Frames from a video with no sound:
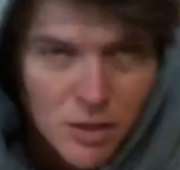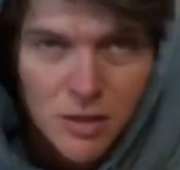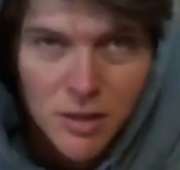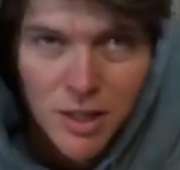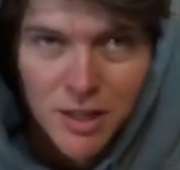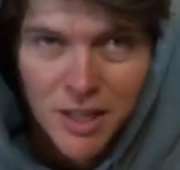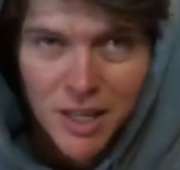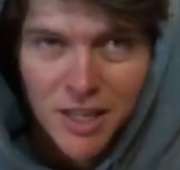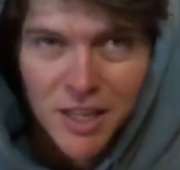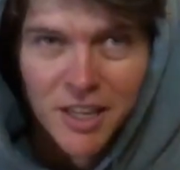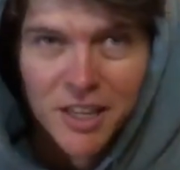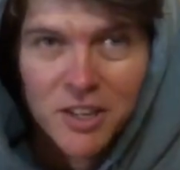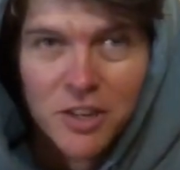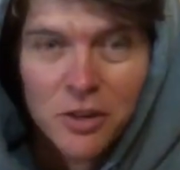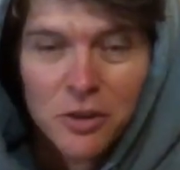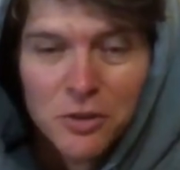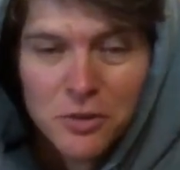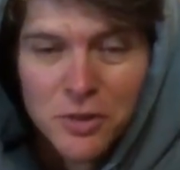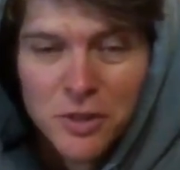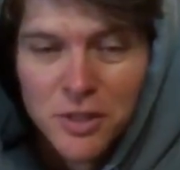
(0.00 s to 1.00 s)
Let that get
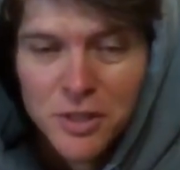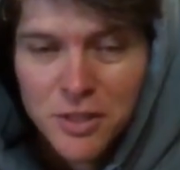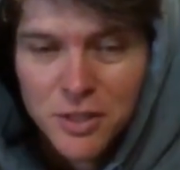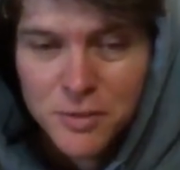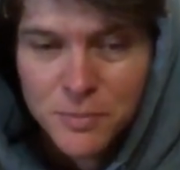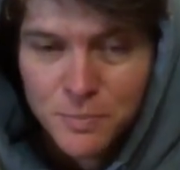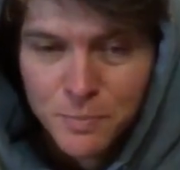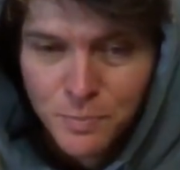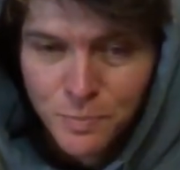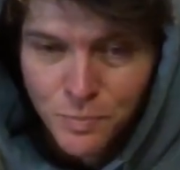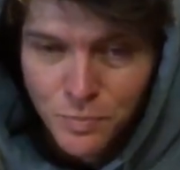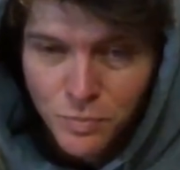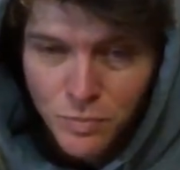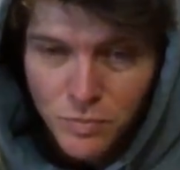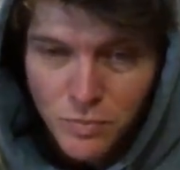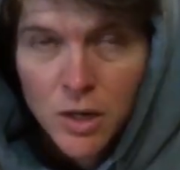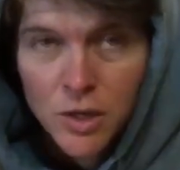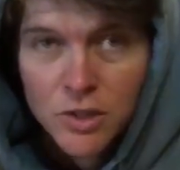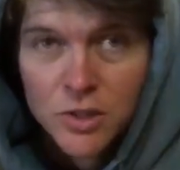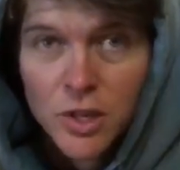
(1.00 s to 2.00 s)
cold.
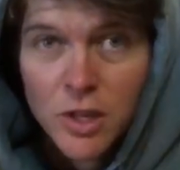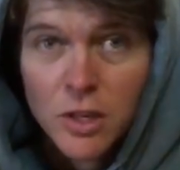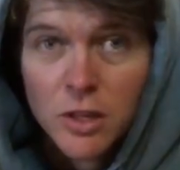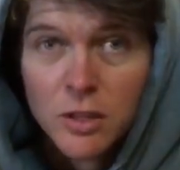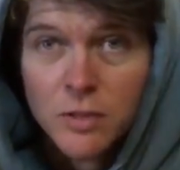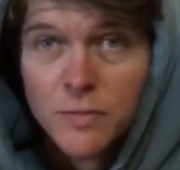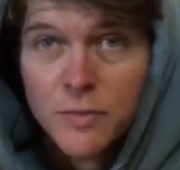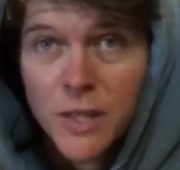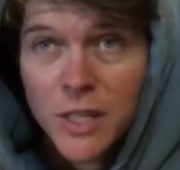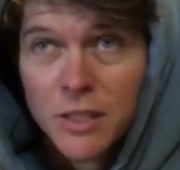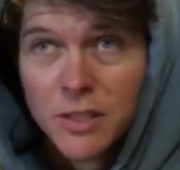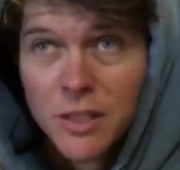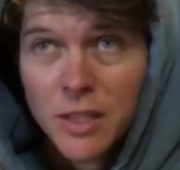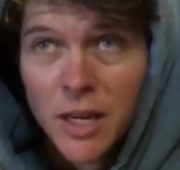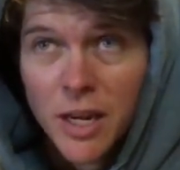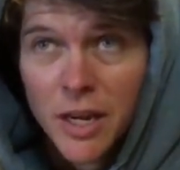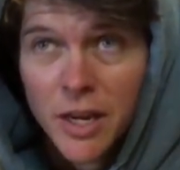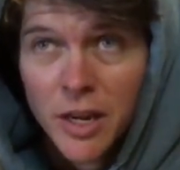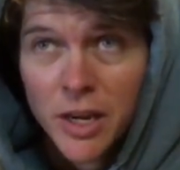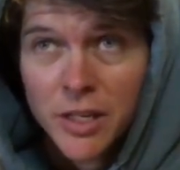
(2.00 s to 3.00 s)
So
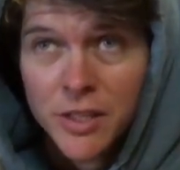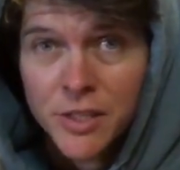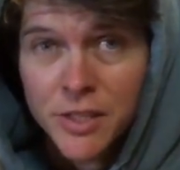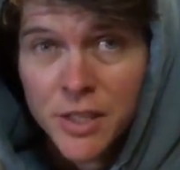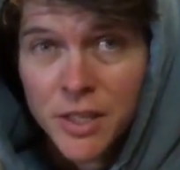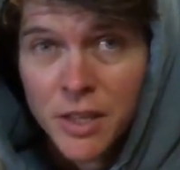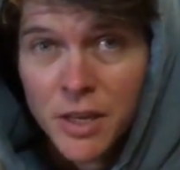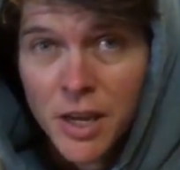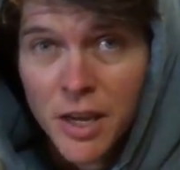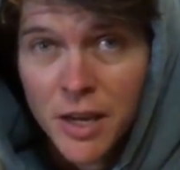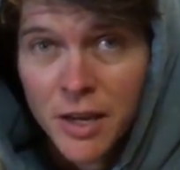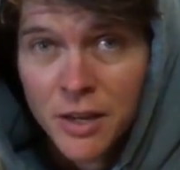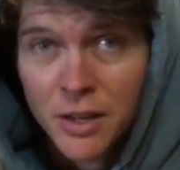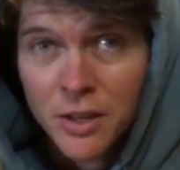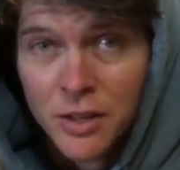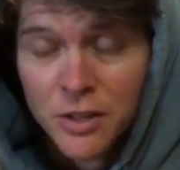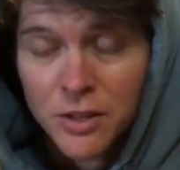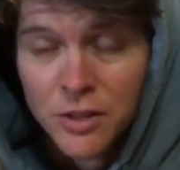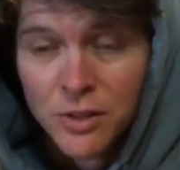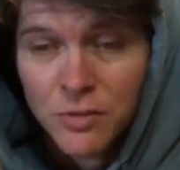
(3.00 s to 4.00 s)
yesterday I did
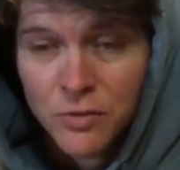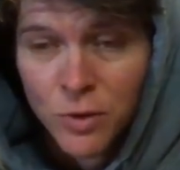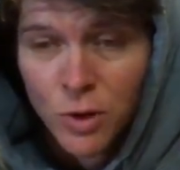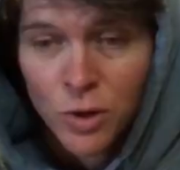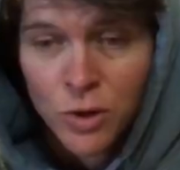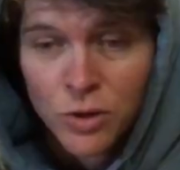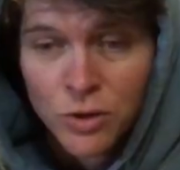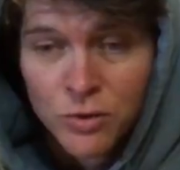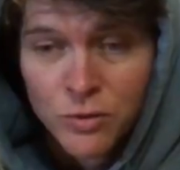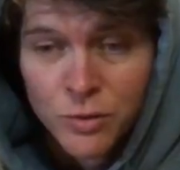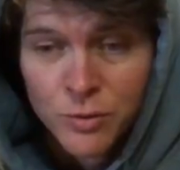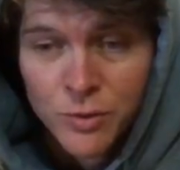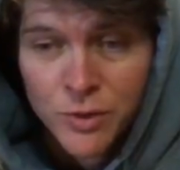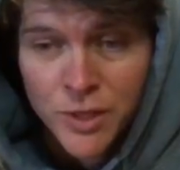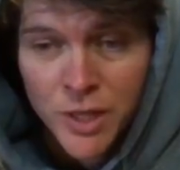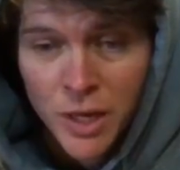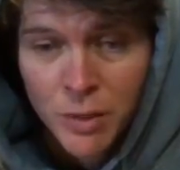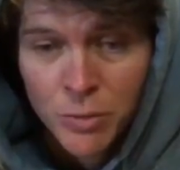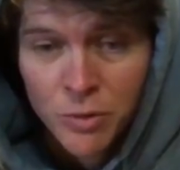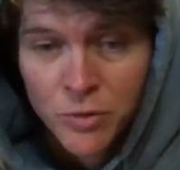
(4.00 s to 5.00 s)
edit the vlog from the
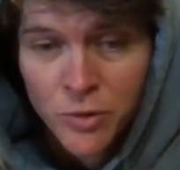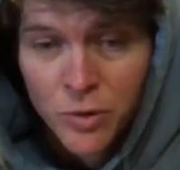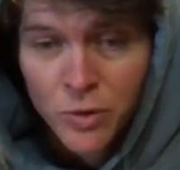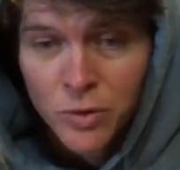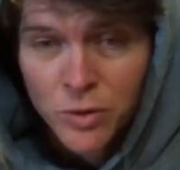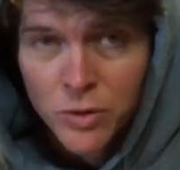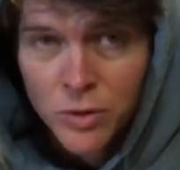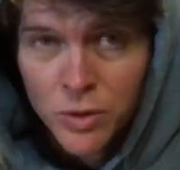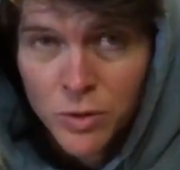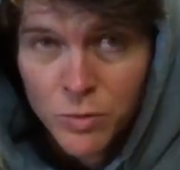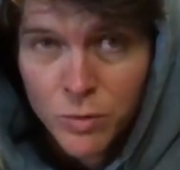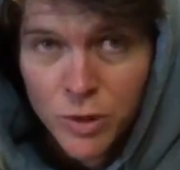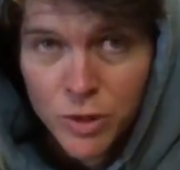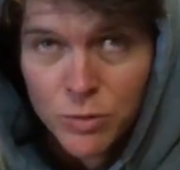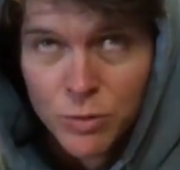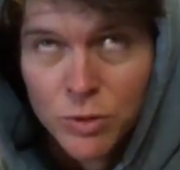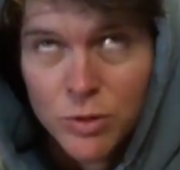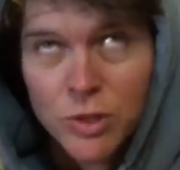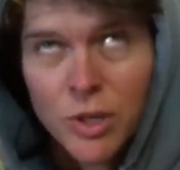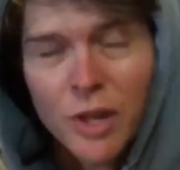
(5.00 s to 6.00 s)
day before,
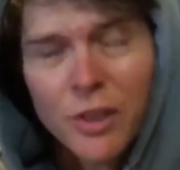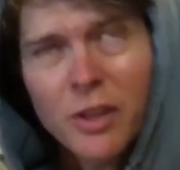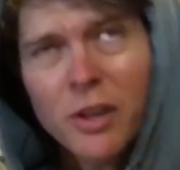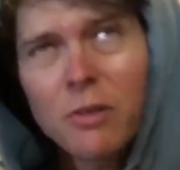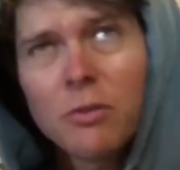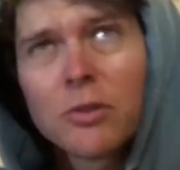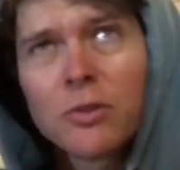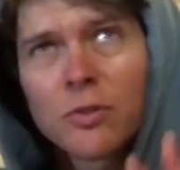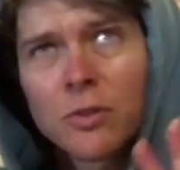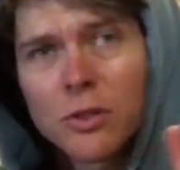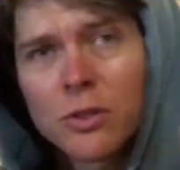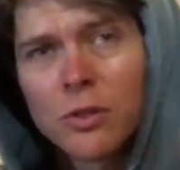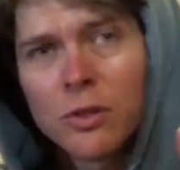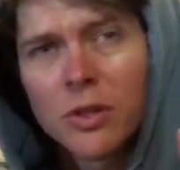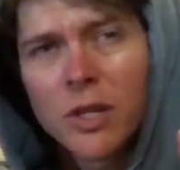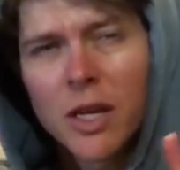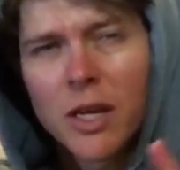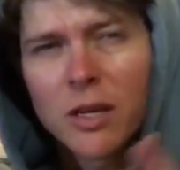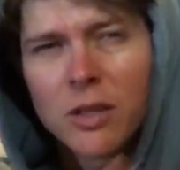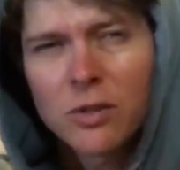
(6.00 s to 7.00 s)
which was, I think it was for 2
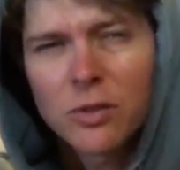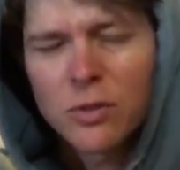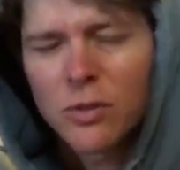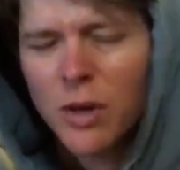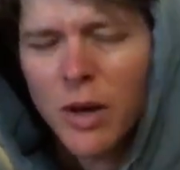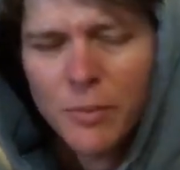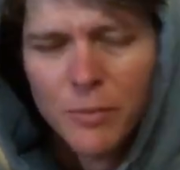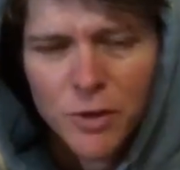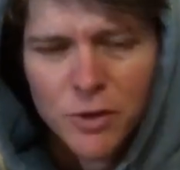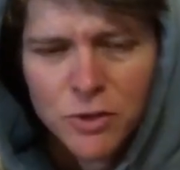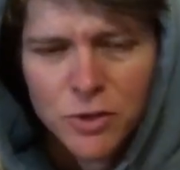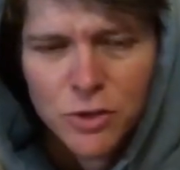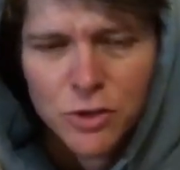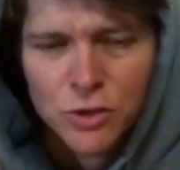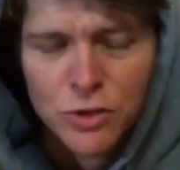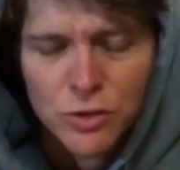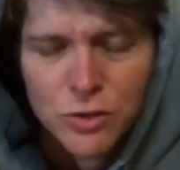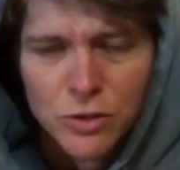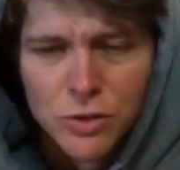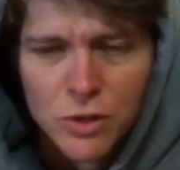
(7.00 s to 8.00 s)
days, or I'm not too
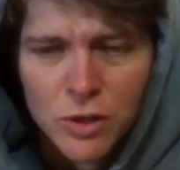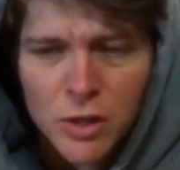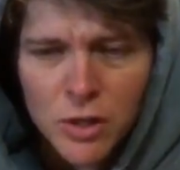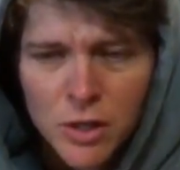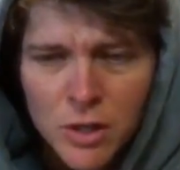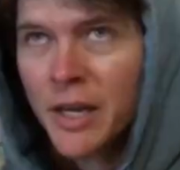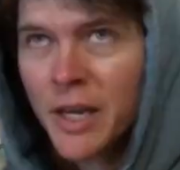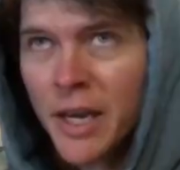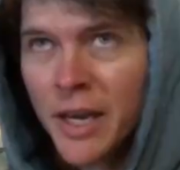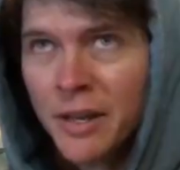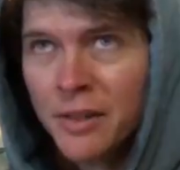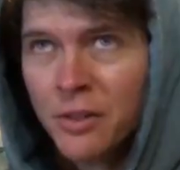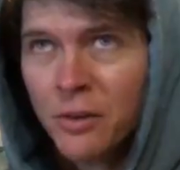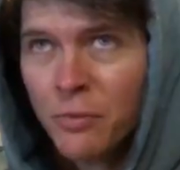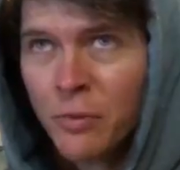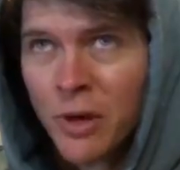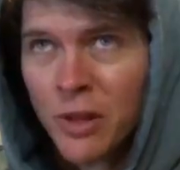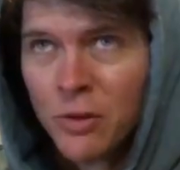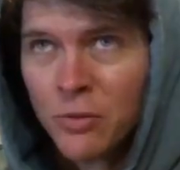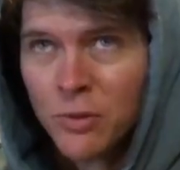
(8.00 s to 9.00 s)
sure. Again, the
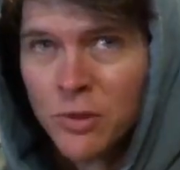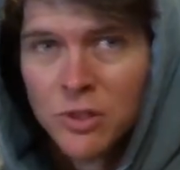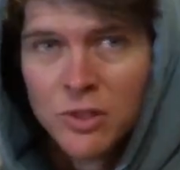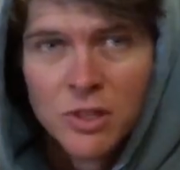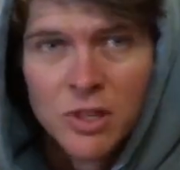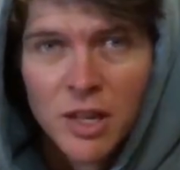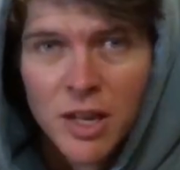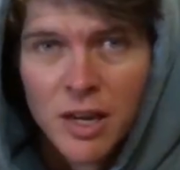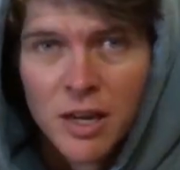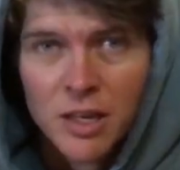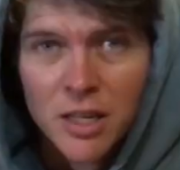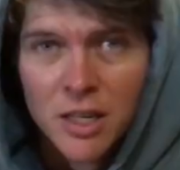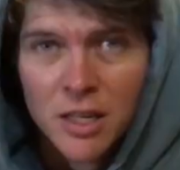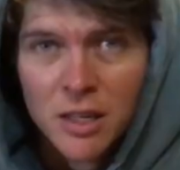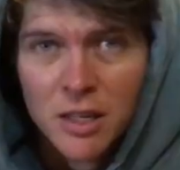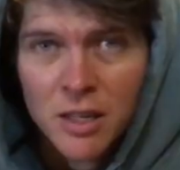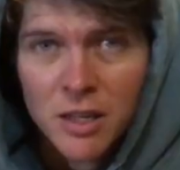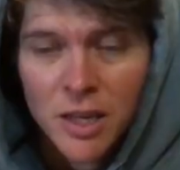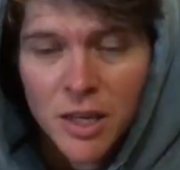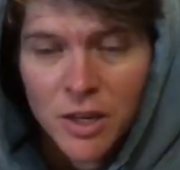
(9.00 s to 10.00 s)
weather was
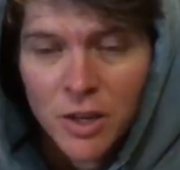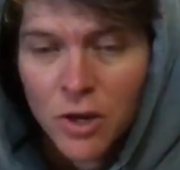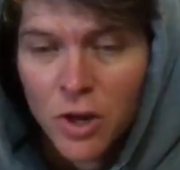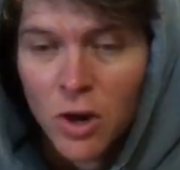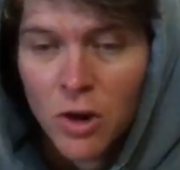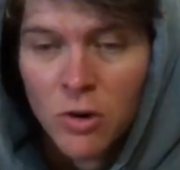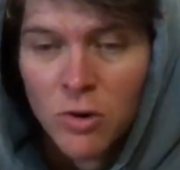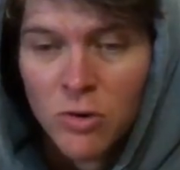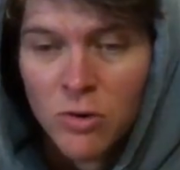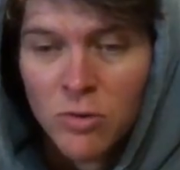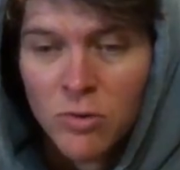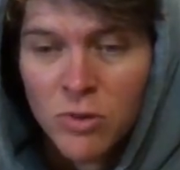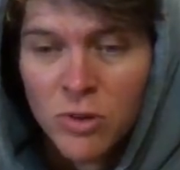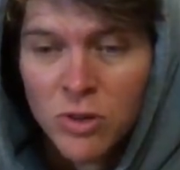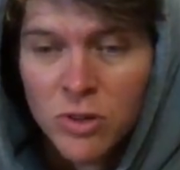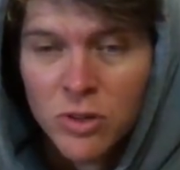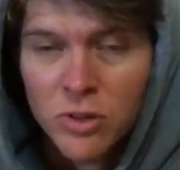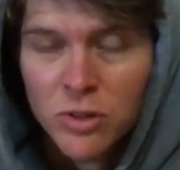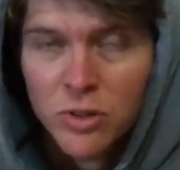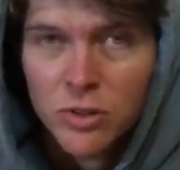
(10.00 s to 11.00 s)
cloudy and cold,
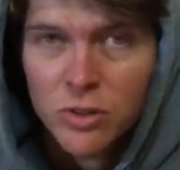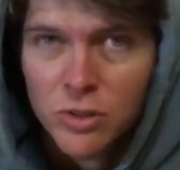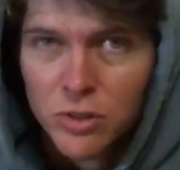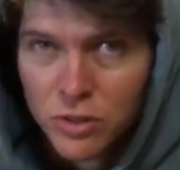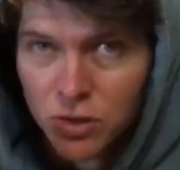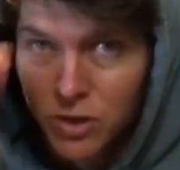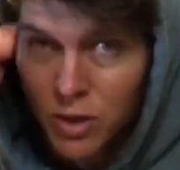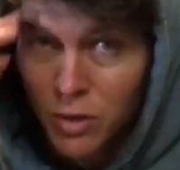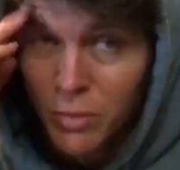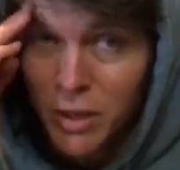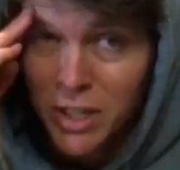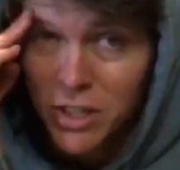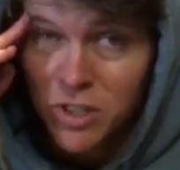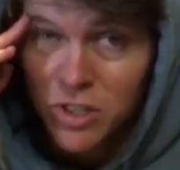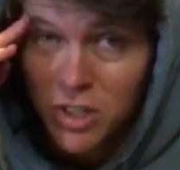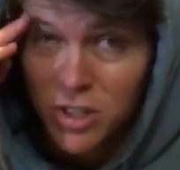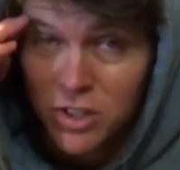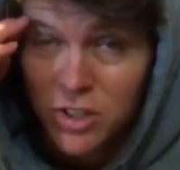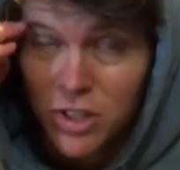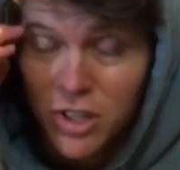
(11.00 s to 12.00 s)
not much
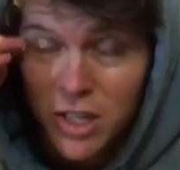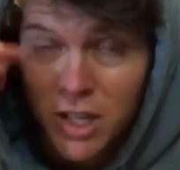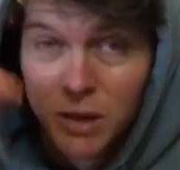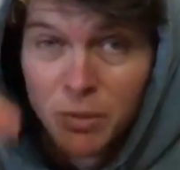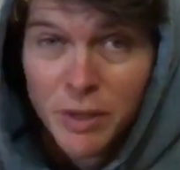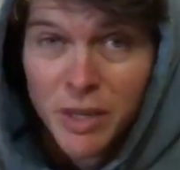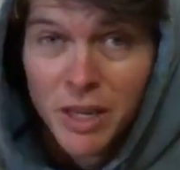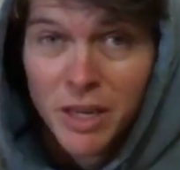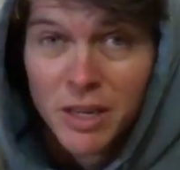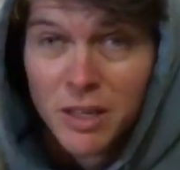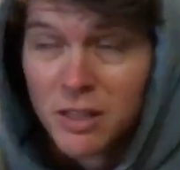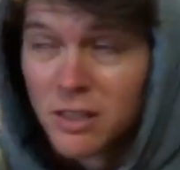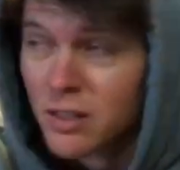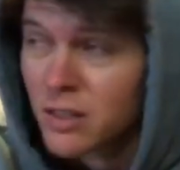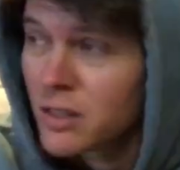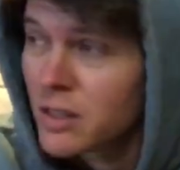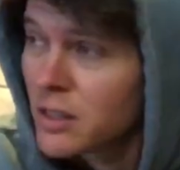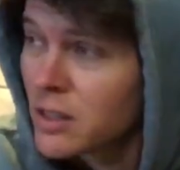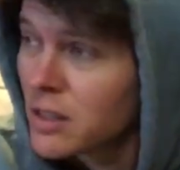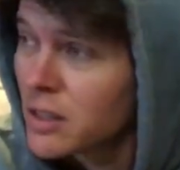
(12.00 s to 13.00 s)
sunshine coming out.
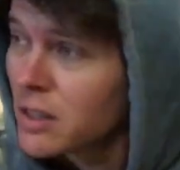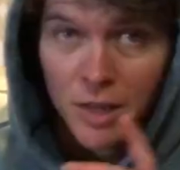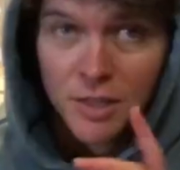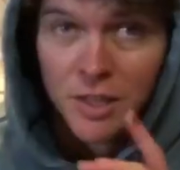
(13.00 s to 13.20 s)
I